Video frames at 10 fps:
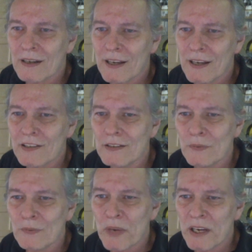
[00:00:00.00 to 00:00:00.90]
a lot to do
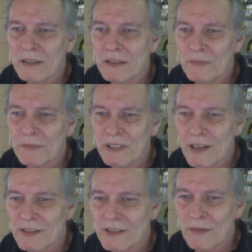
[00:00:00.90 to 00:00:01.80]
in painting, but
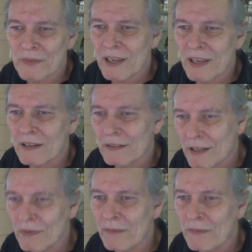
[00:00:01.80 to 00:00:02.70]
that's something that'll
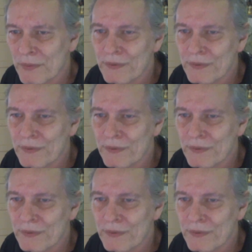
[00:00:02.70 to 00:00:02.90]
come up